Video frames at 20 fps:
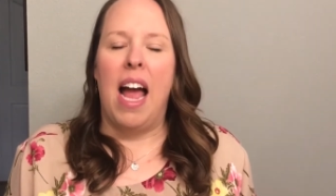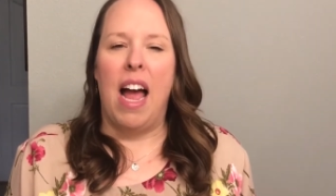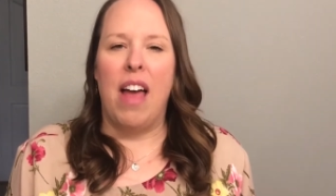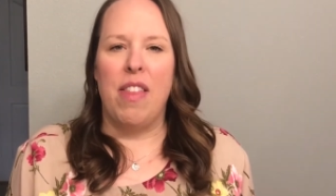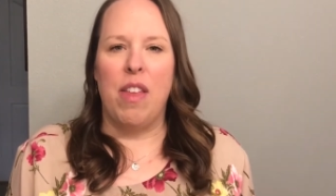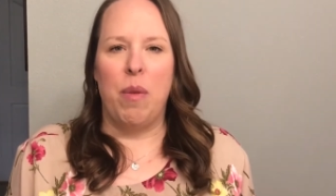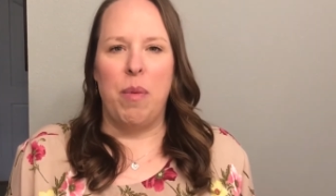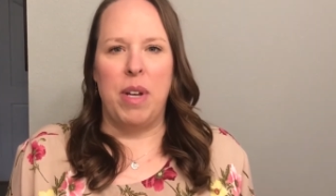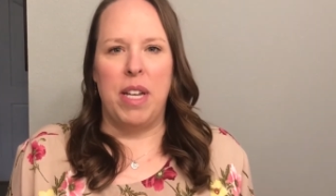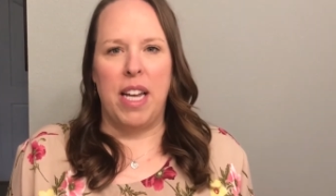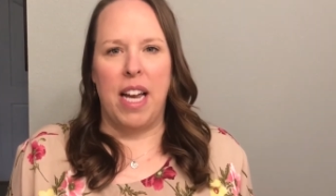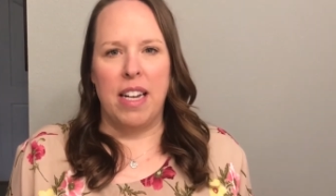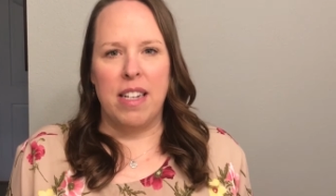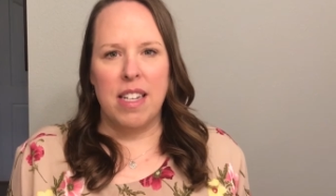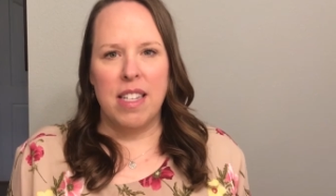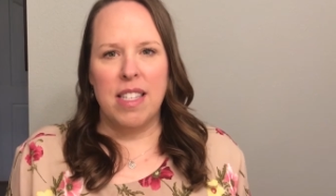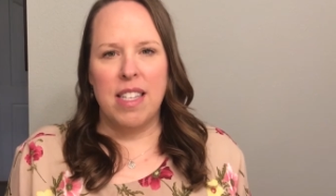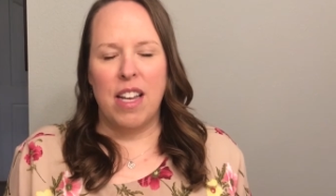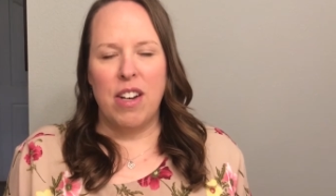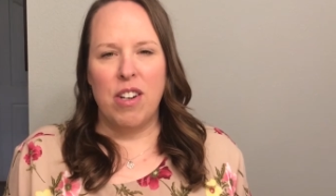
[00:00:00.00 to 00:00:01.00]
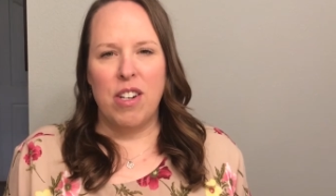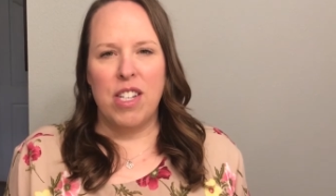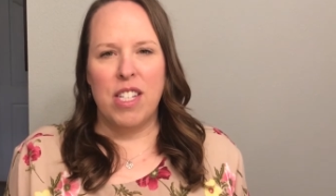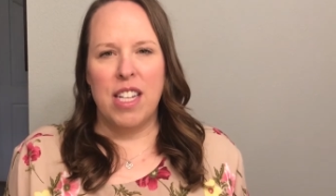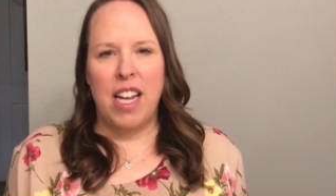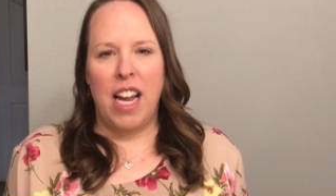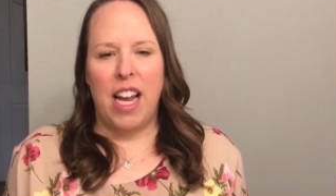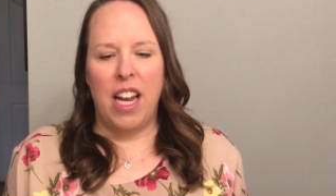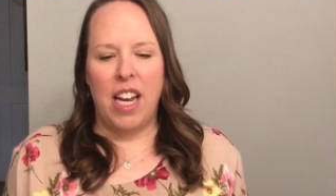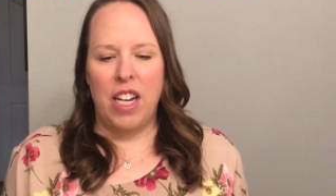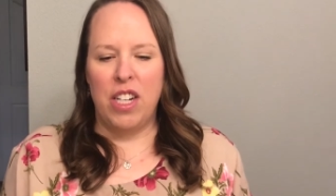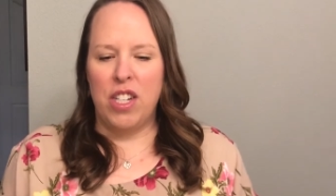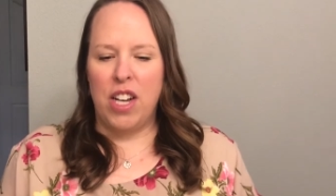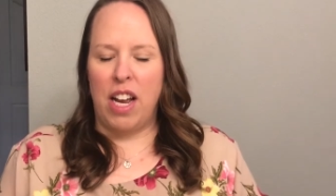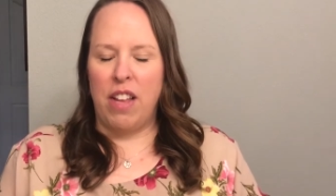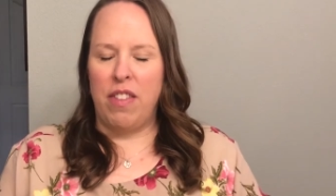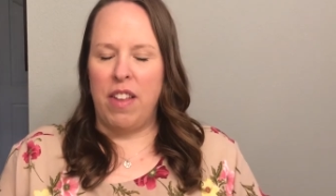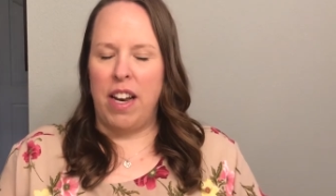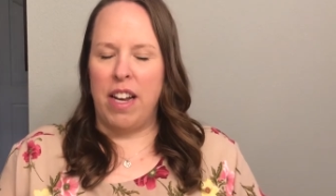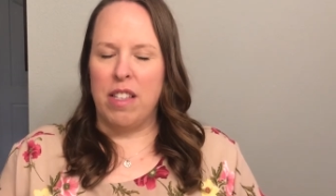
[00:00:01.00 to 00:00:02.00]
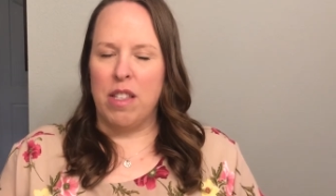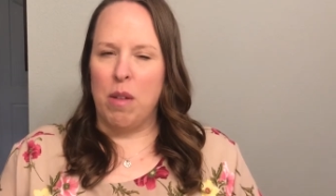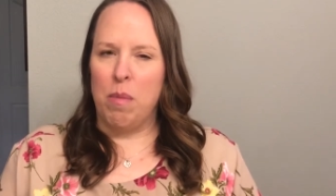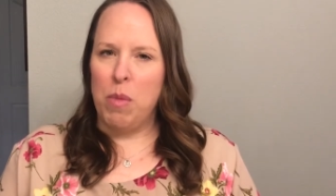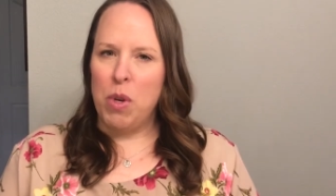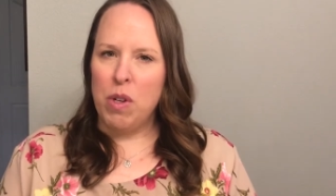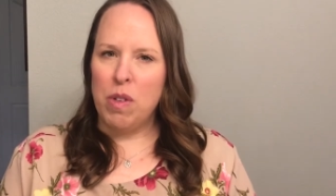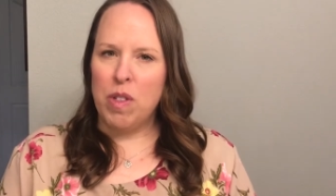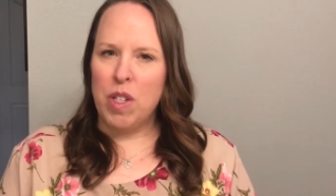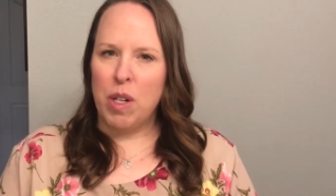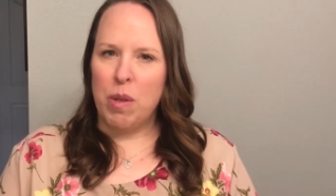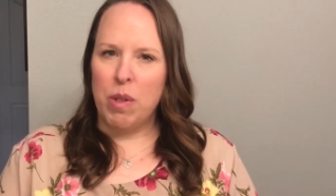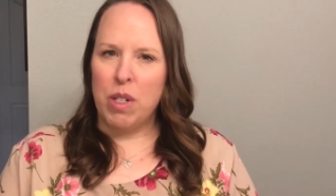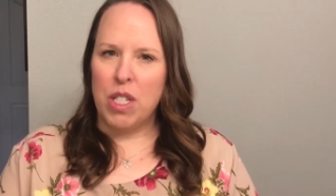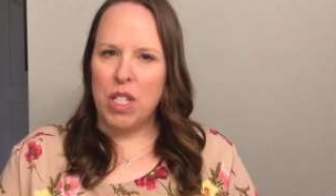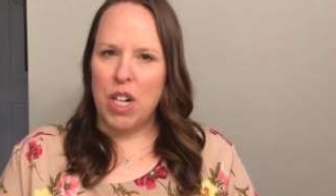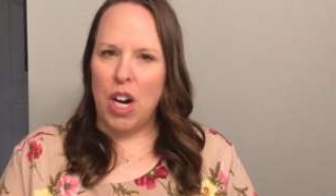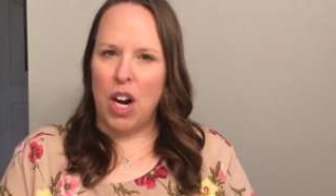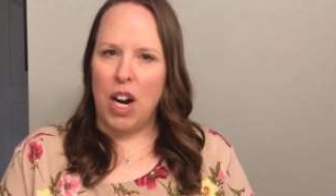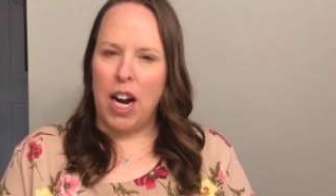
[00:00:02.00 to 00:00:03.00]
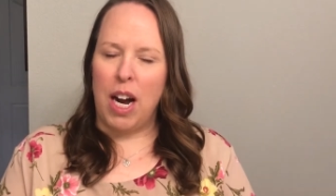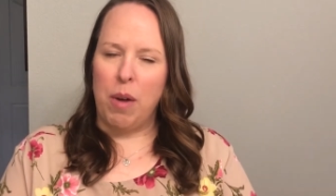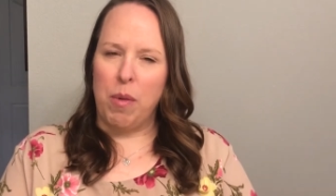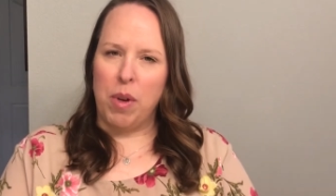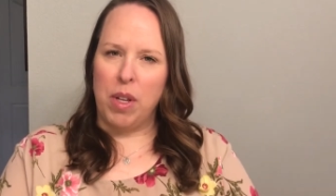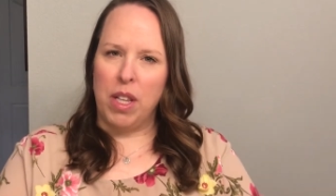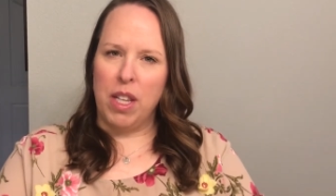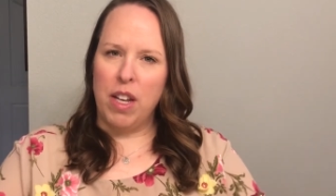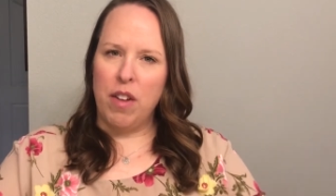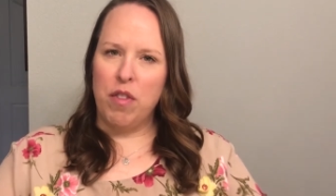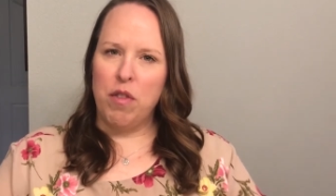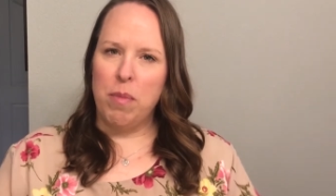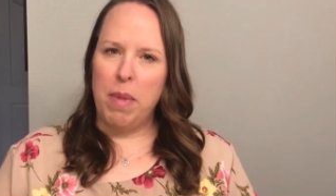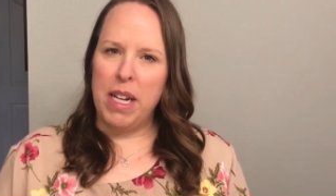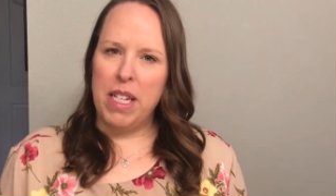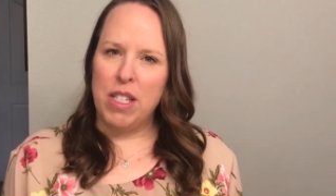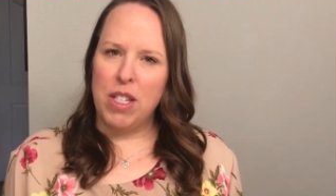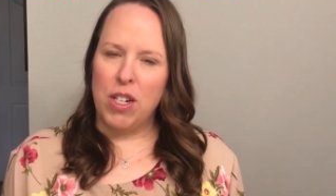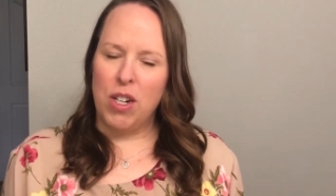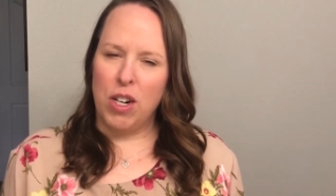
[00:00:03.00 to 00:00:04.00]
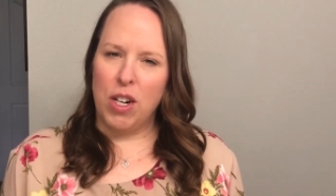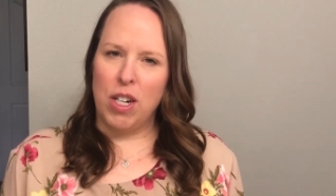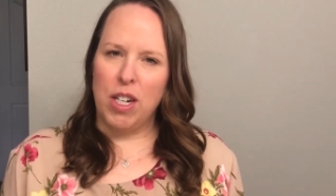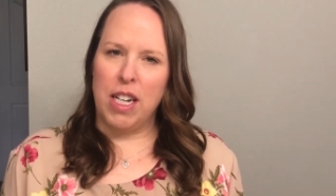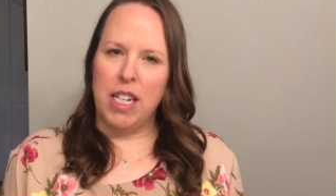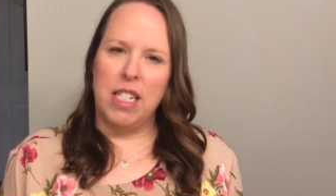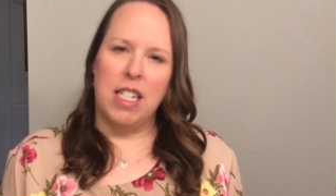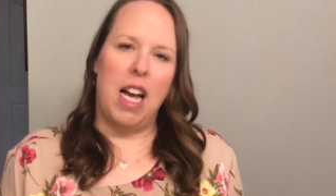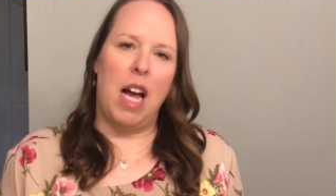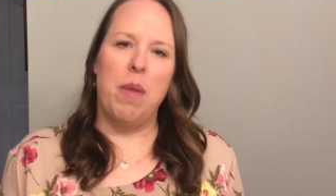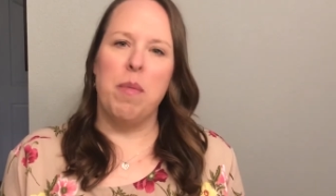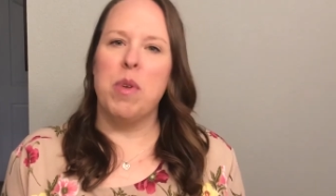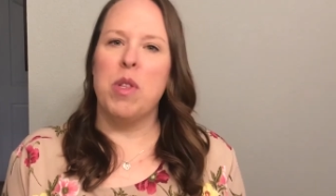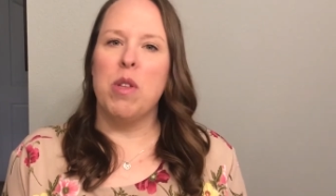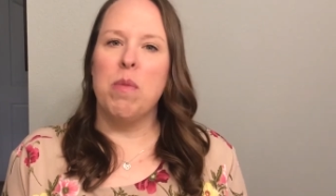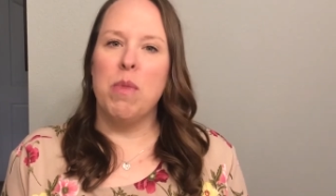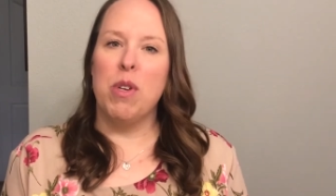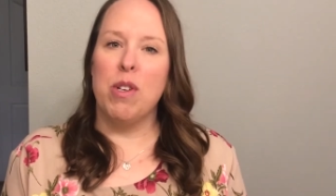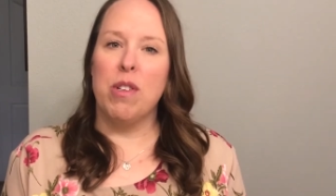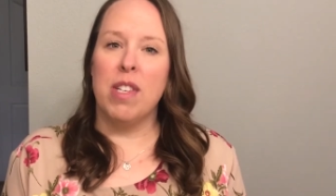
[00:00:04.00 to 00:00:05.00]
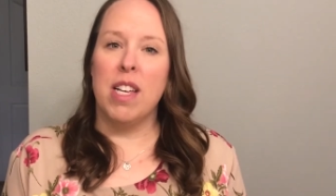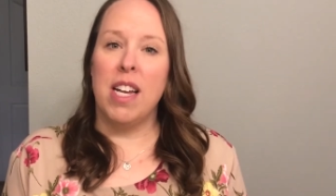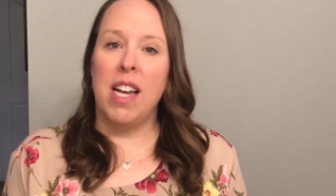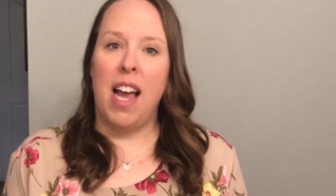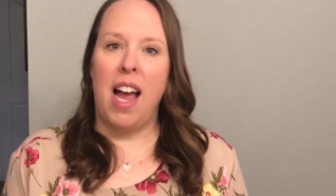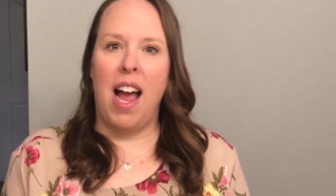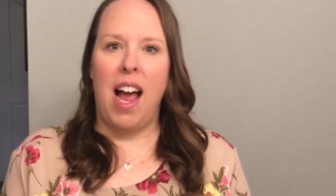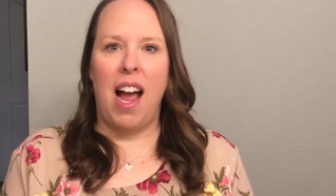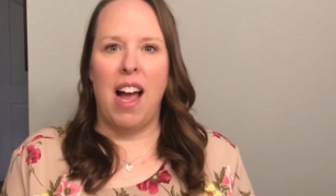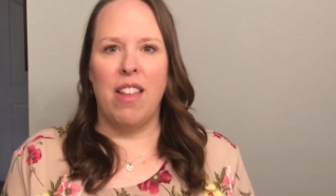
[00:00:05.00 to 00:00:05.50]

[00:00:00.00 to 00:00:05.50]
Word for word: and then we get to center stage, and then as the music would start, I would lift my skirt in time with the music,